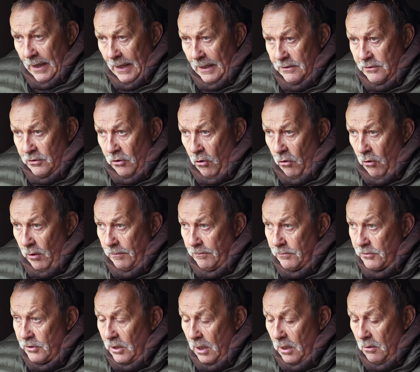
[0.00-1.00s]
that
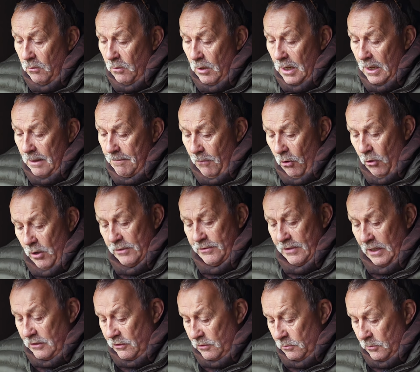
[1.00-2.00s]
time. So uh, my
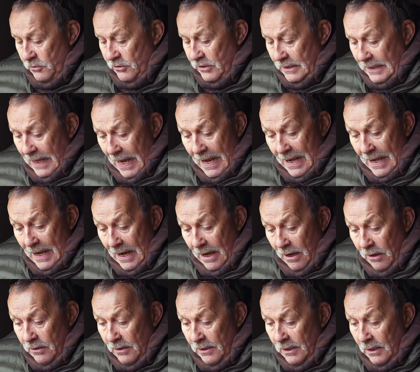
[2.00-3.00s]
intention was to get
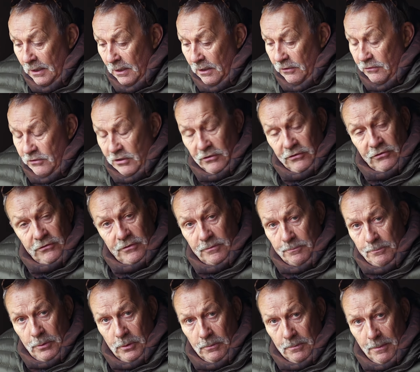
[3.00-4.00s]
there,
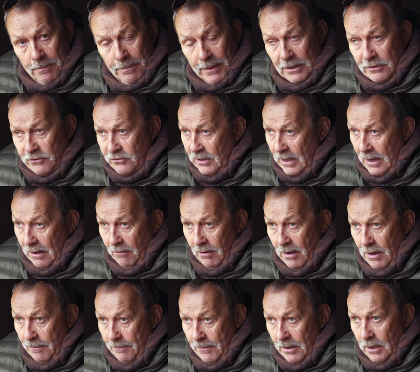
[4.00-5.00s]
just put my bed chair
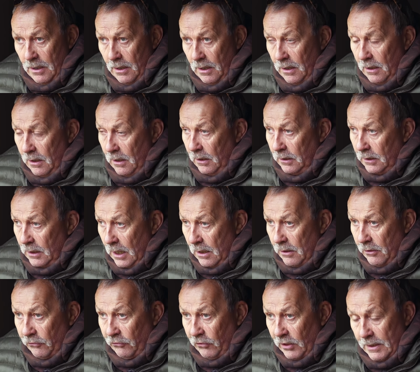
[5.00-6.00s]
up uh, and
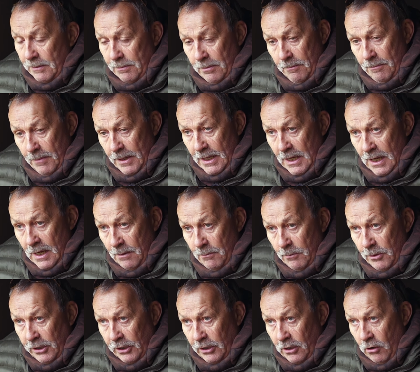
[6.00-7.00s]
go to sleep and meet up
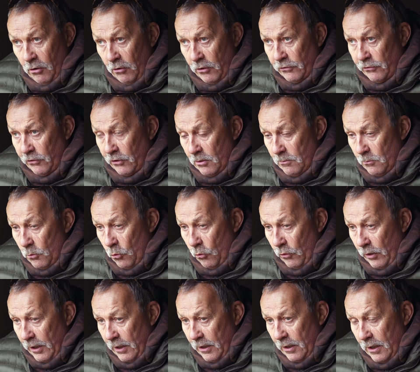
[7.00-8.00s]
with the guys in the
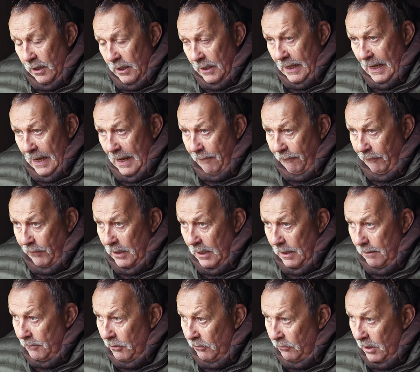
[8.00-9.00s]
morning at a cafe
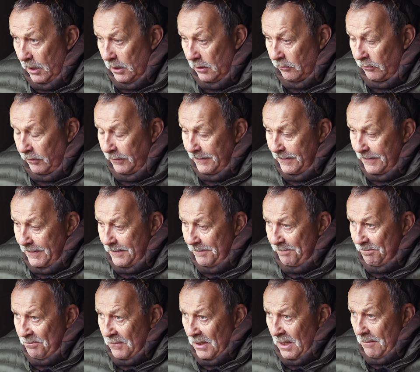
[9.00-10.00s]
up the road.
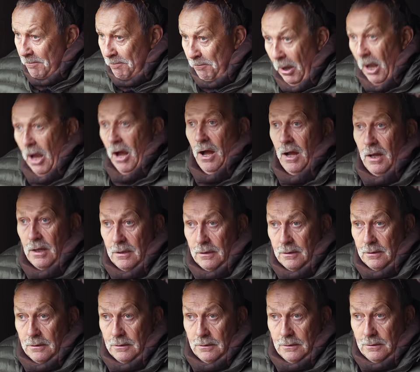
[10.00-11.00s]
But
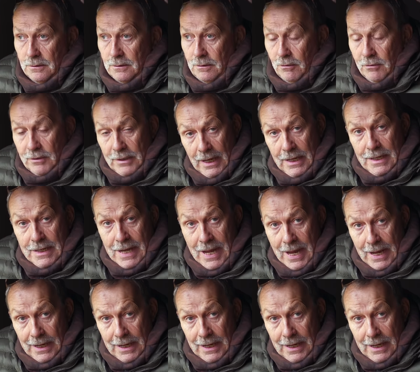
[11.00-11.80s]
like any